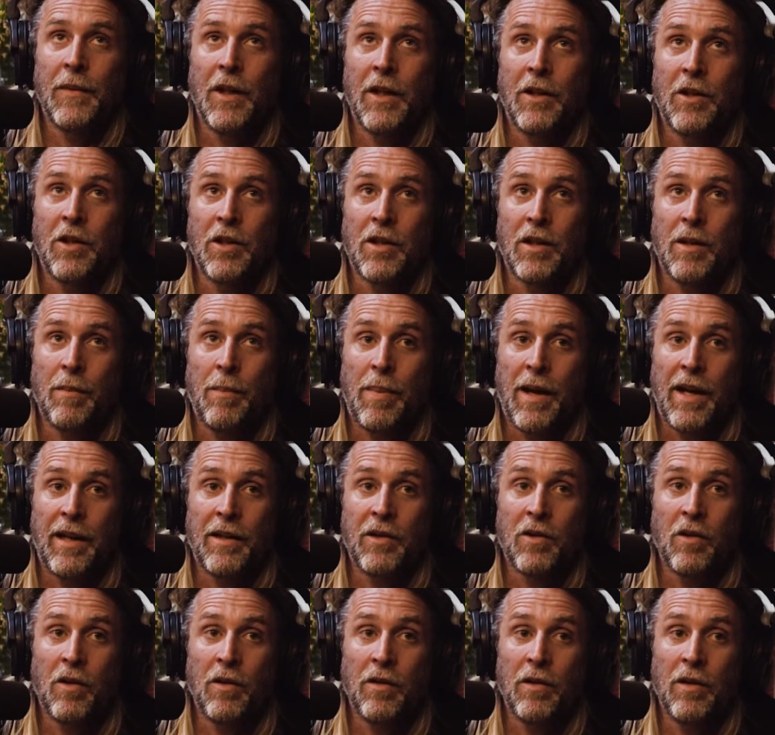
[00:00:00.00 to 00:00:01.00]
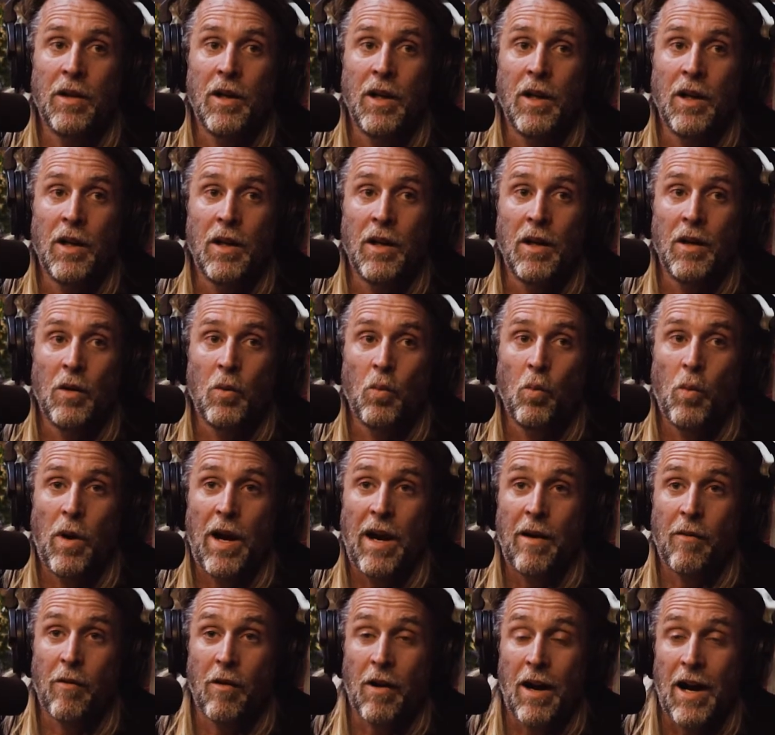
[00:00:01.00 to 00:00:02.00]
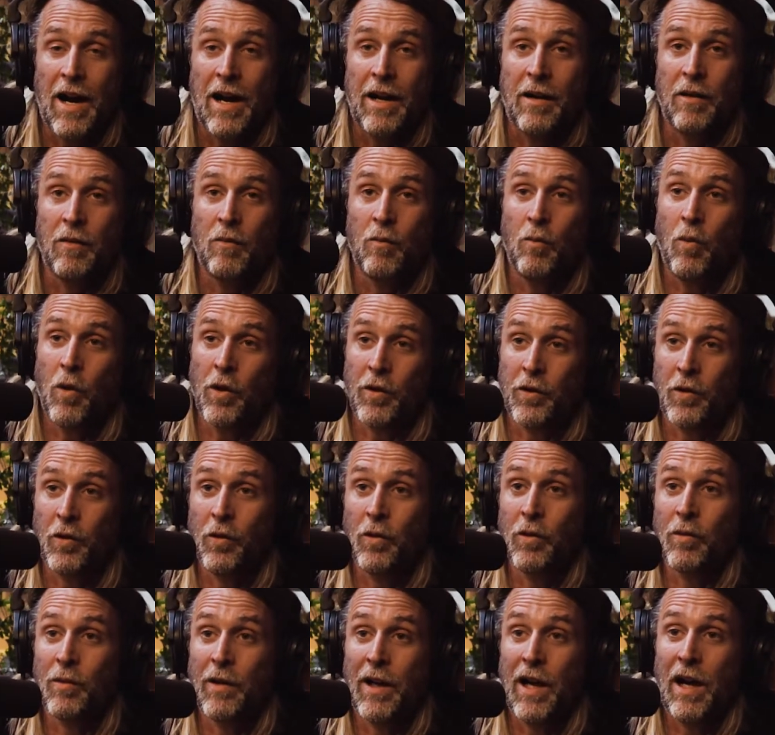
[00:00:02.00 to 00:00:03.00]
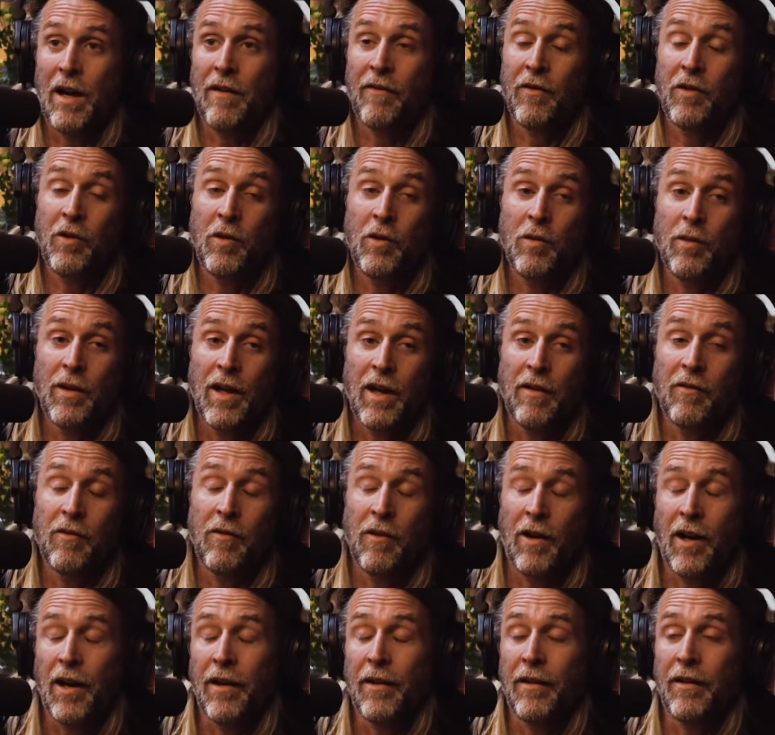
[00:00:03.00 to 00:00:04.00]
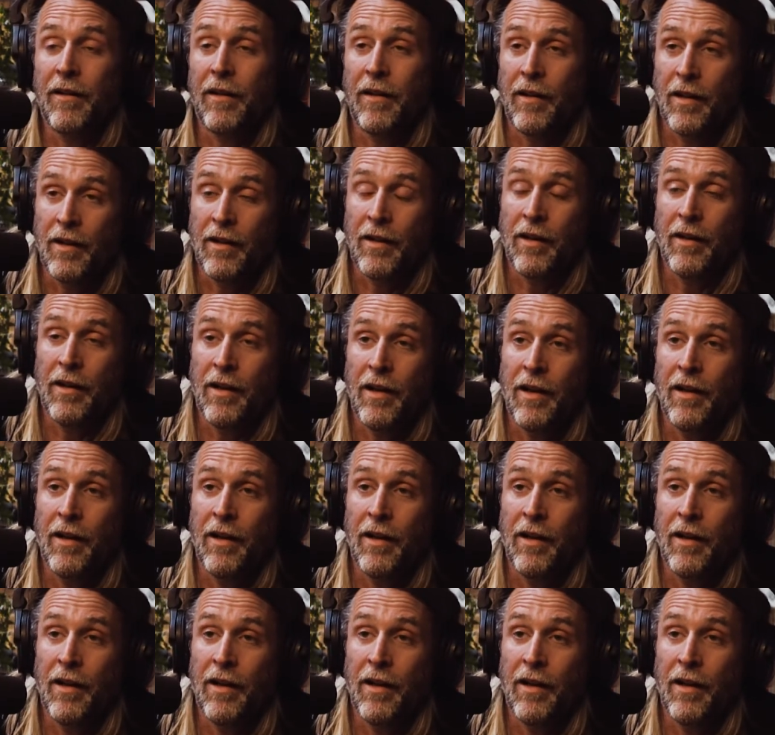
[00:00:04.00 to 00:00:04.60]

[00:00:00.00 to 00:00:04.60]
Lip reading: It just depends on where we're at, what tools we have, and who we have around us at the end of the